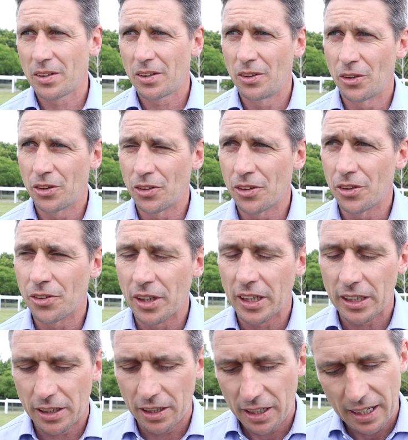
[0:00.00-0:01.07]
you know, you're
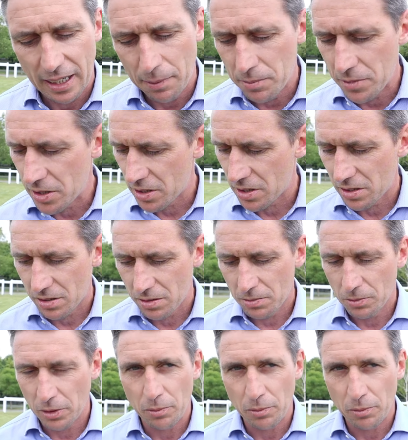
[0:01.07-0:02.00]
thinking of names.